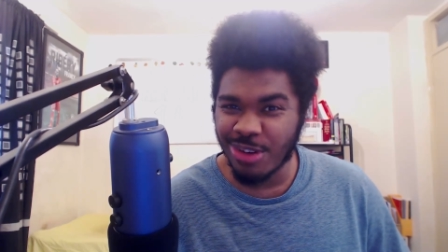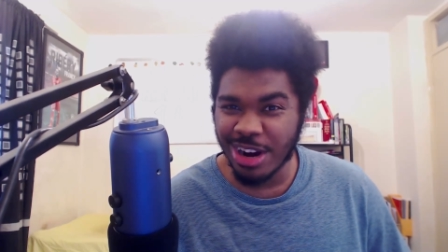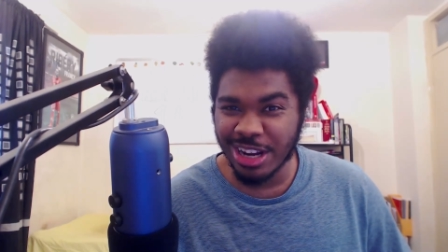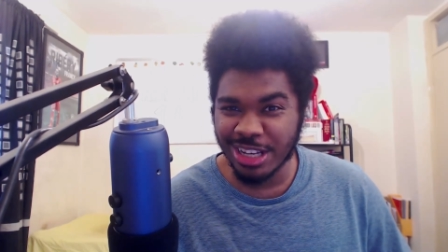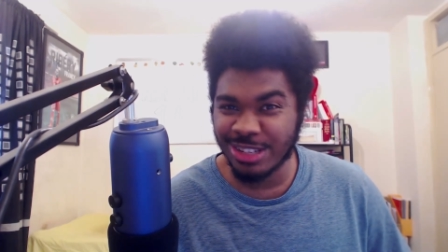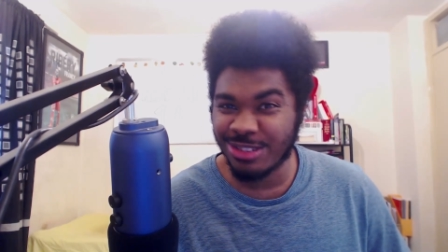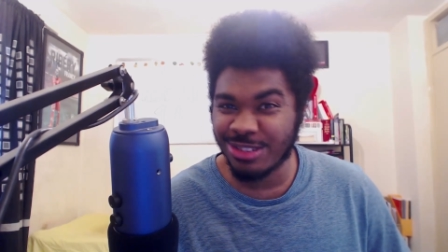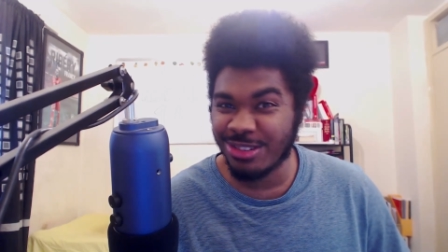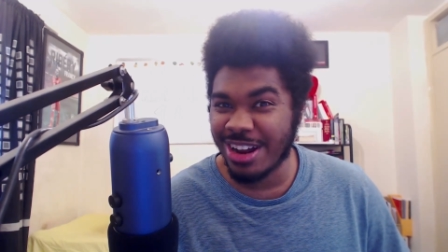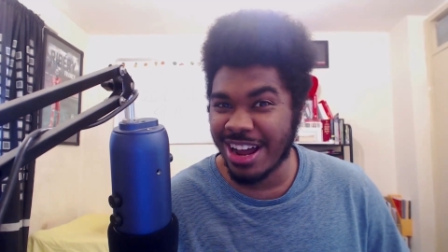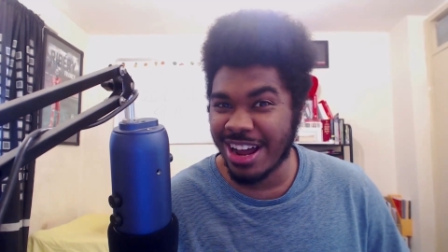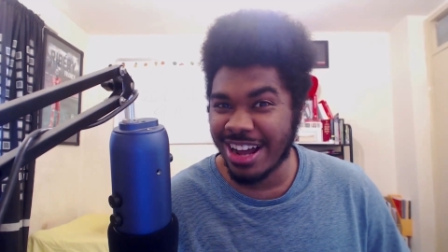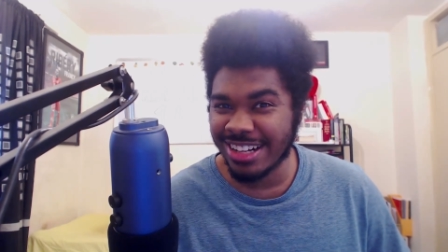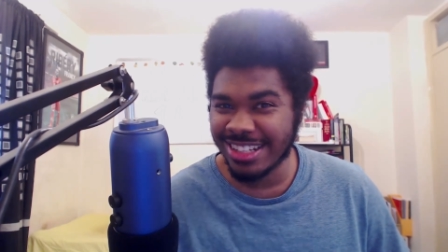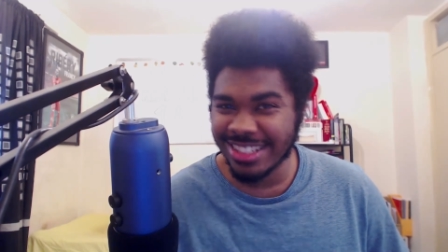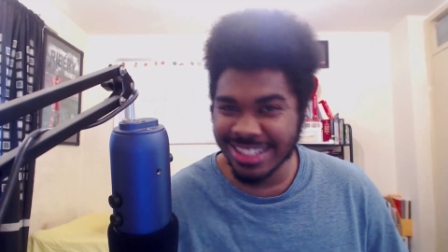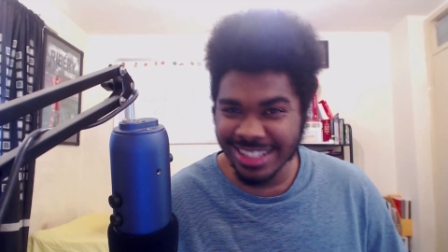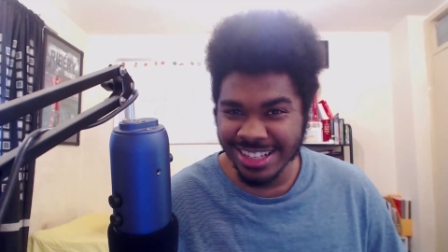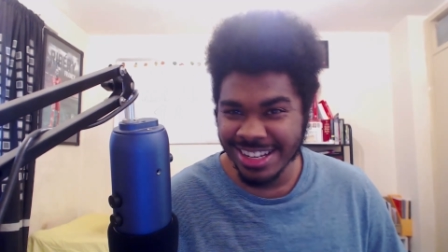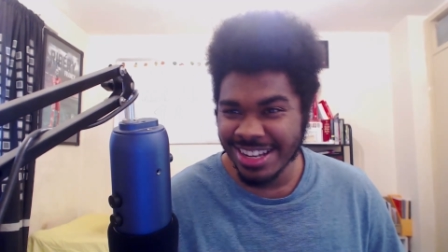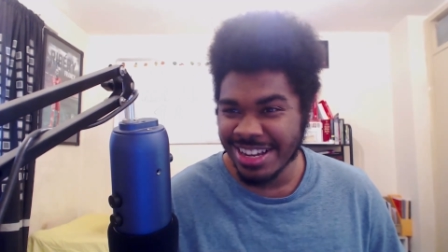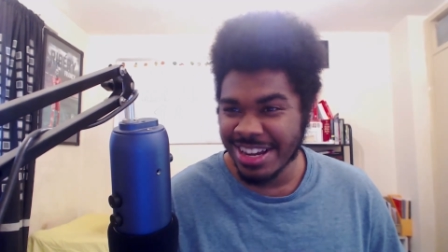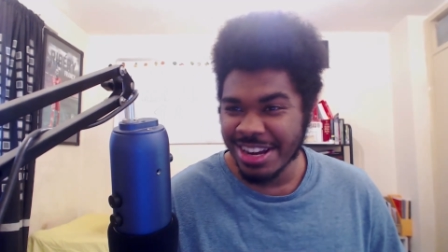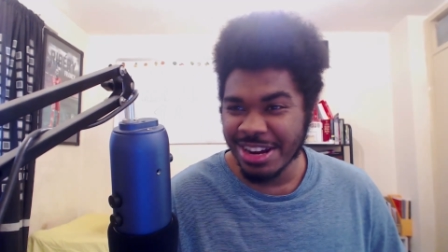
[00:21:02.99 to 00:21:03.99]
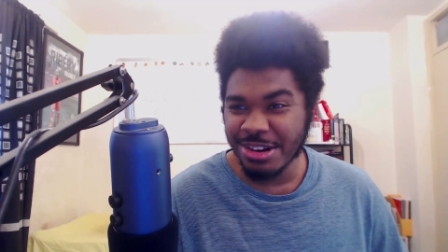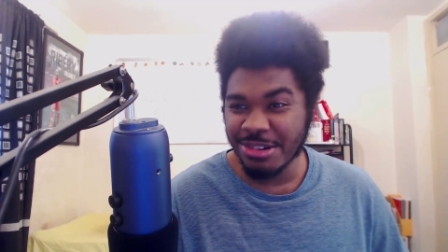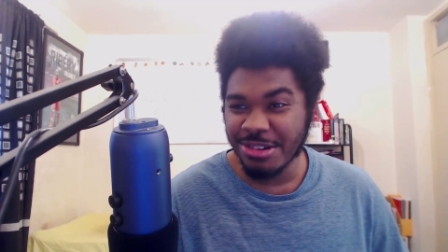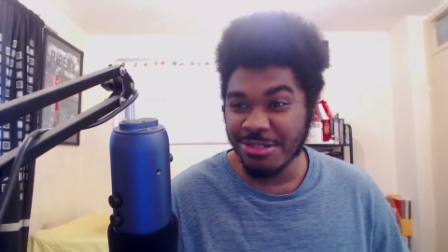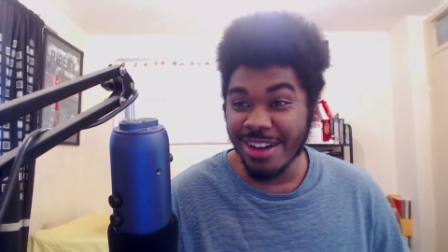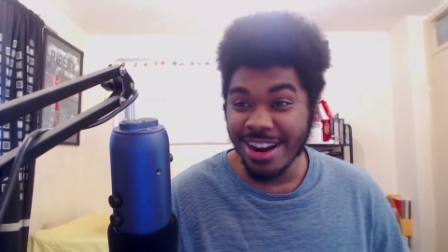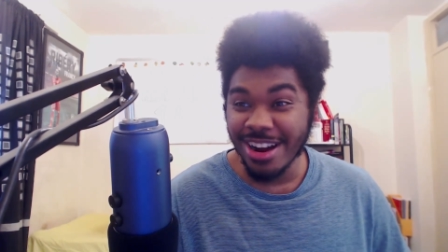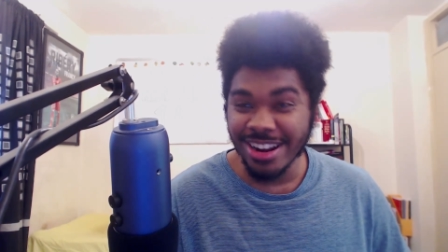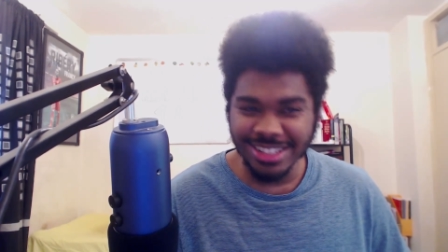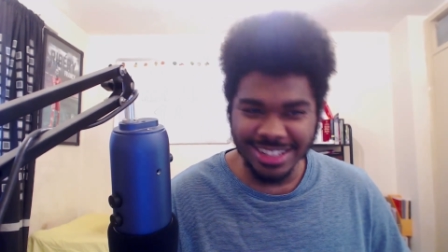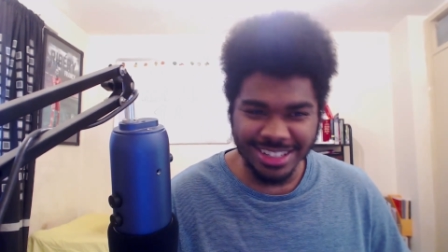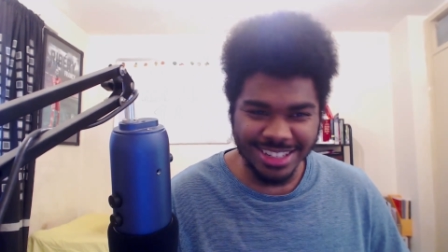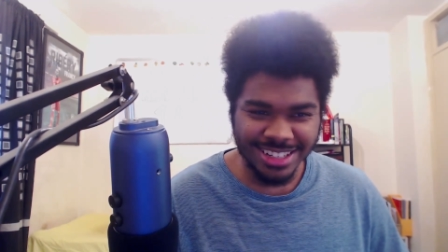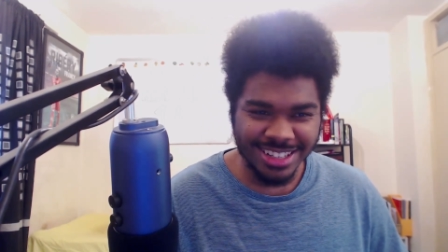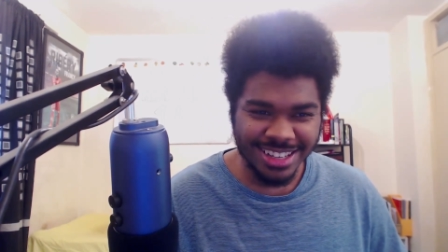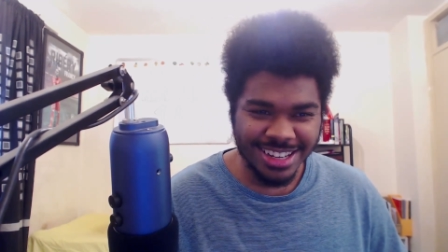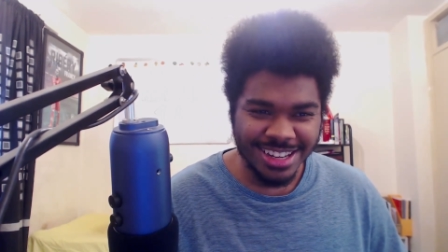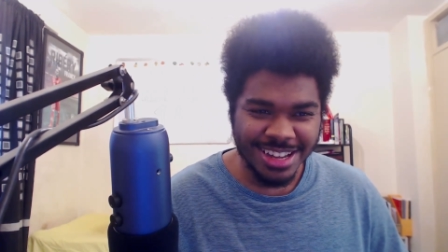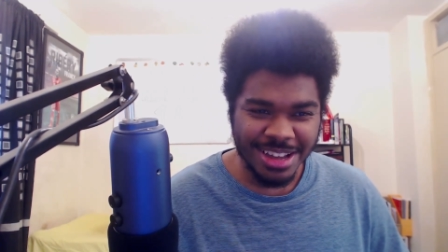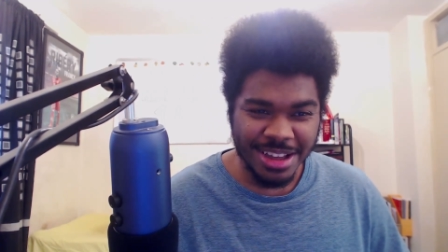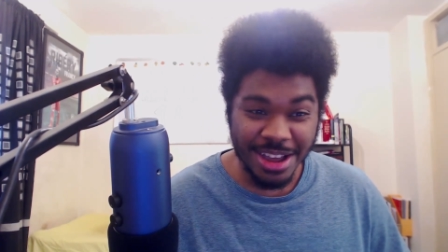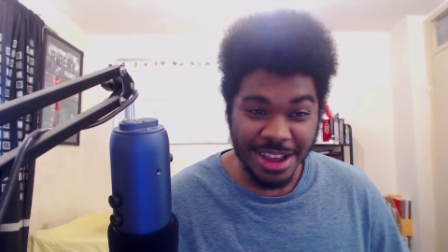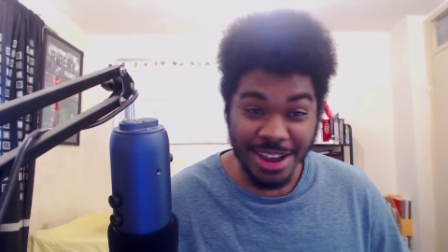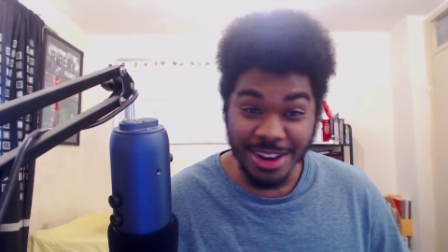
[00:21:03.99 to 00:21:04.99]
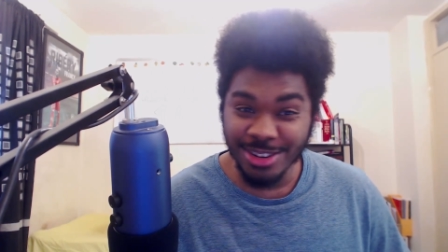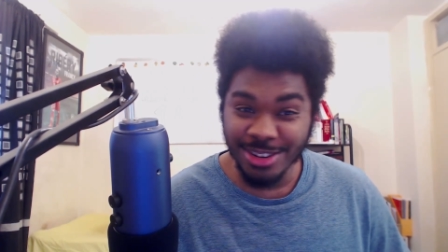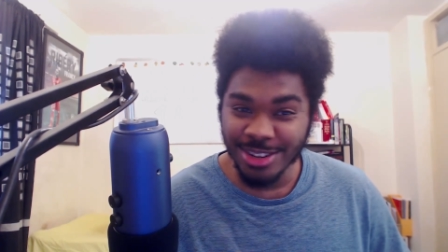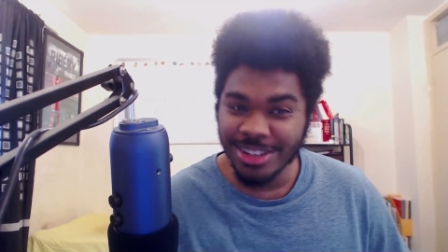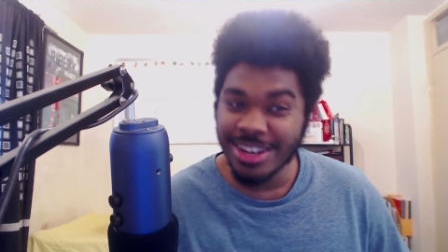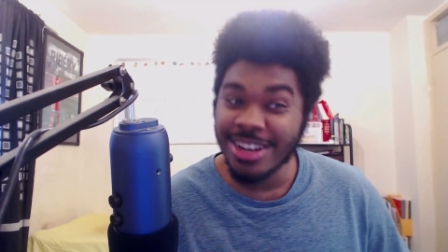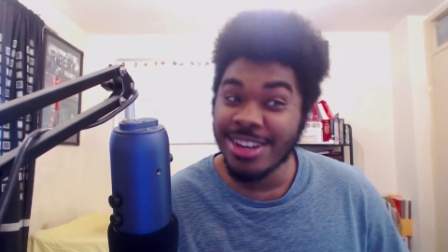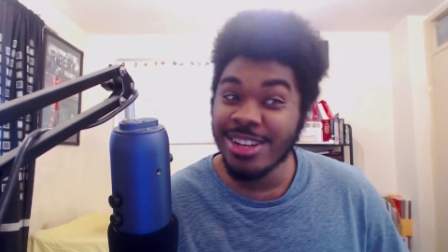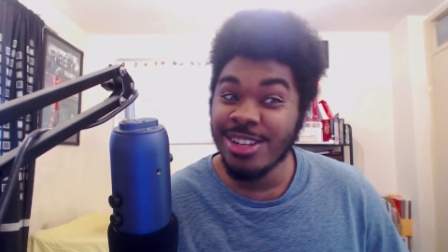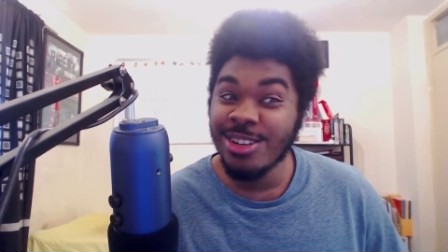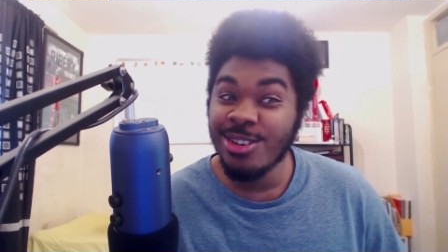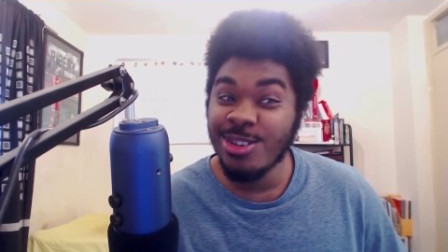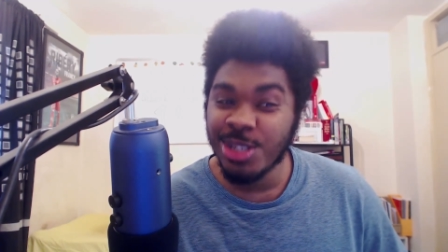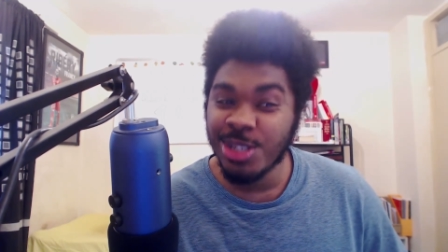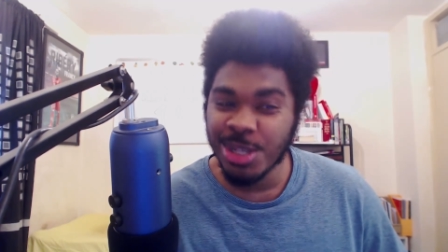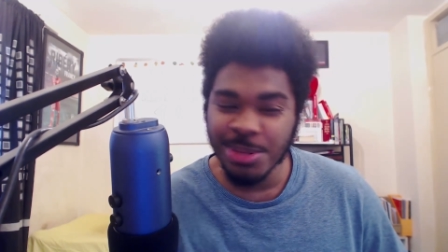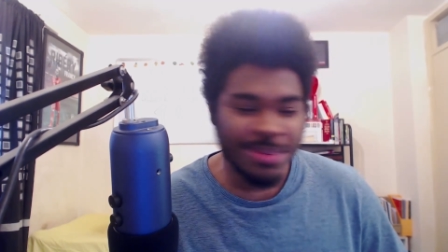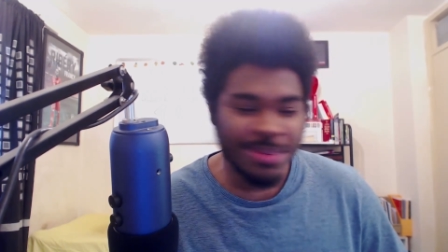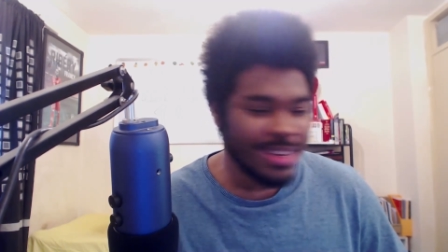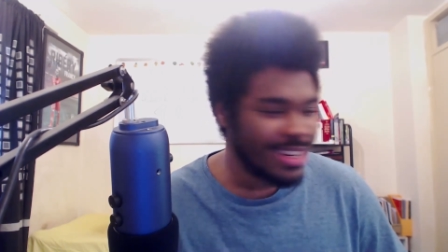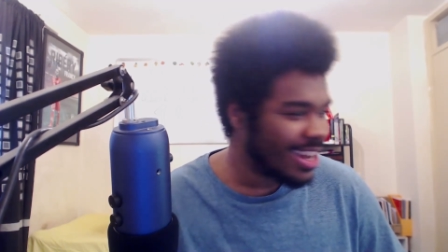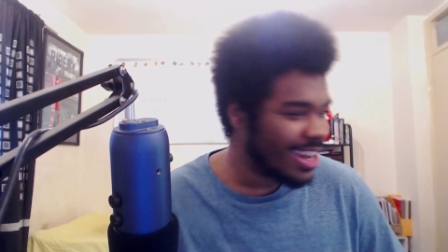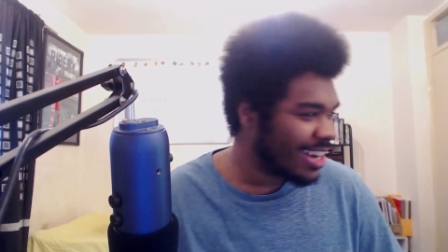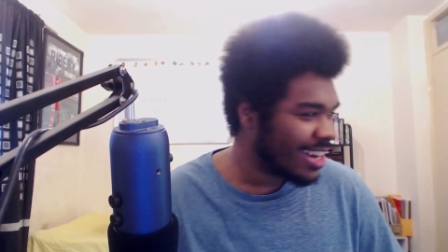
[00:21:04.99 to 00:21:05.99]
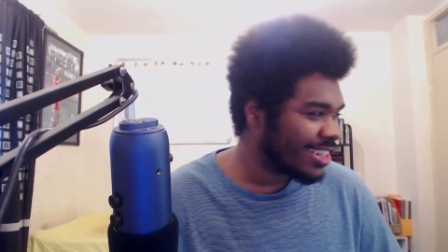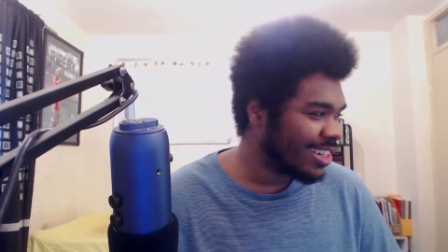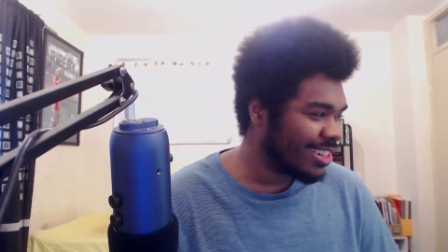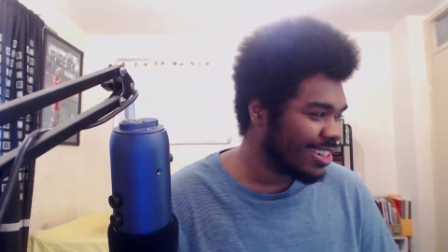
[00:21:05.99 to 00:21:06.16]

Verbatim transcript: X Reacts. Granted, it didn't used to be that.